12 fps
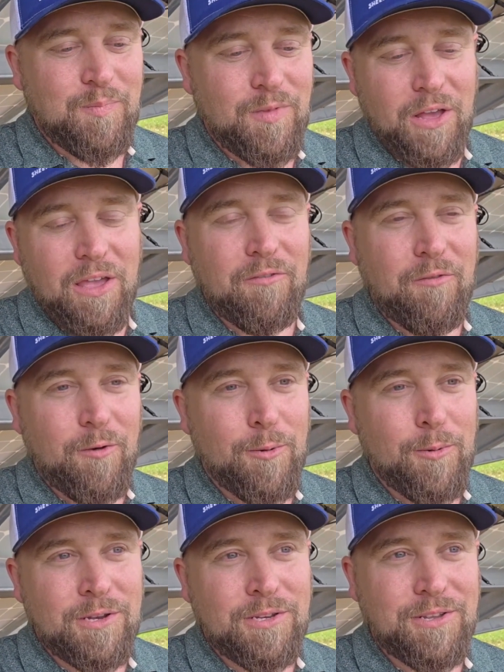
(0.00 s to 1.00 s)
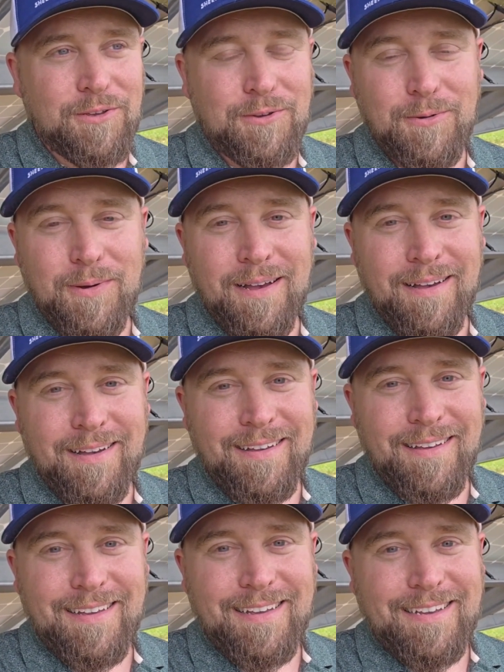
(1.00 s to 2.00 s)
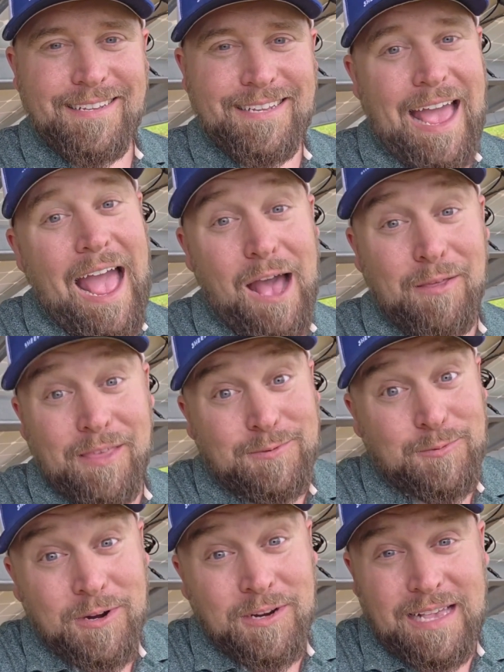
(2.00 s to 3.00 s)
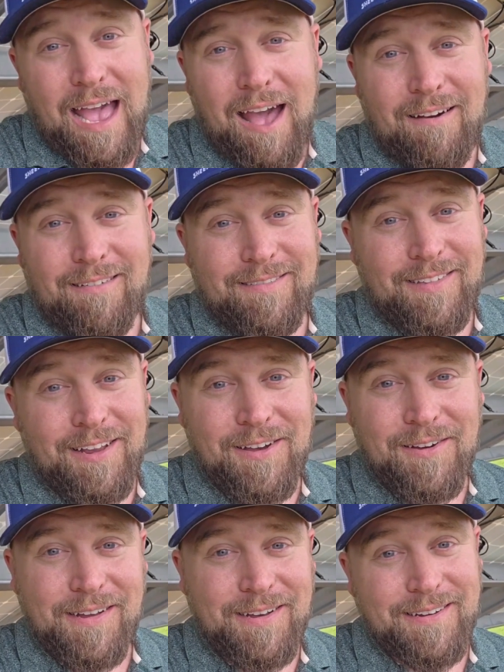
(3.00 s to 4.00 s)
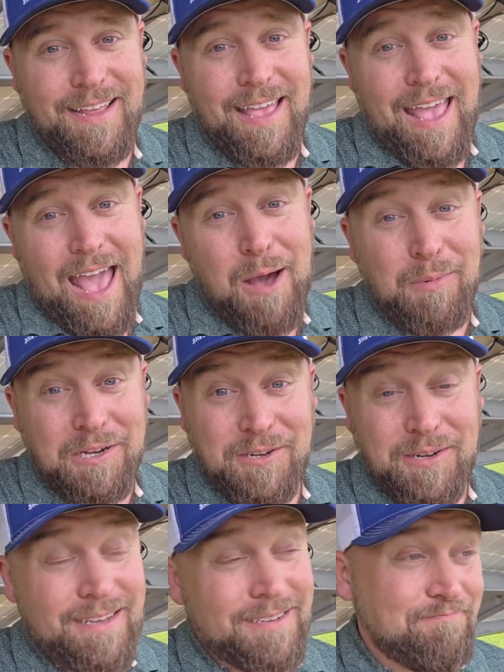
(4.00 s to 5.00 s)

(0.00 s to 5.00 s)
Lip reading: looking forward to how this works out, and how much